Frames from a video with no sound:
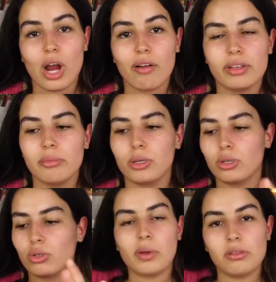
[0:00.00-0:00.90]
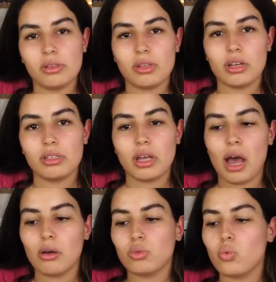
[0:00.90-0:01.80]
traveling, because when the sun is
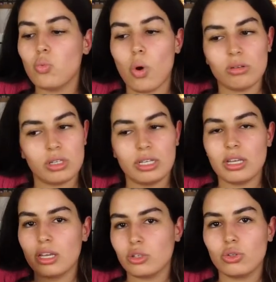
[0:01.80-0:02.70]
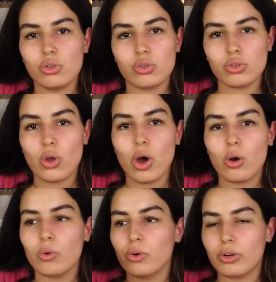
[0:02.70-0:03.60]
out, once it hits the
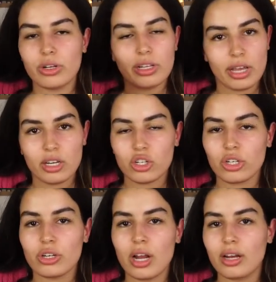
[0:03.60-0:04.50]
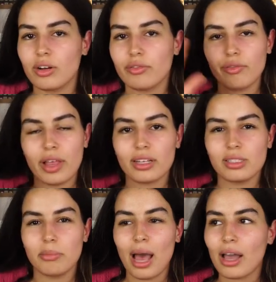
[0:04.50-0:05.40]
snow or a glacier and it
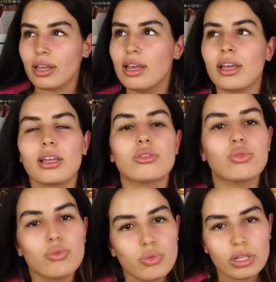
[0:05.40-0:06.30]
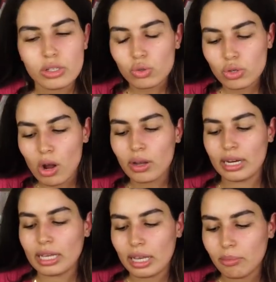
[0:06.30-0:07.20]
reflects back, it's really strong
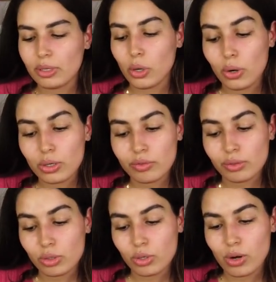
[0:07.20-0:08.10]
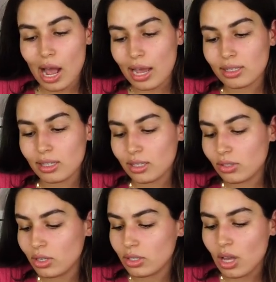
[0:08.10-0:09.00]
and it can be hurtful to your eyes. And
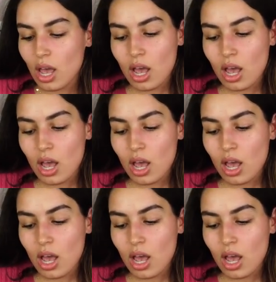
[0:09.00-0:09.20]
this is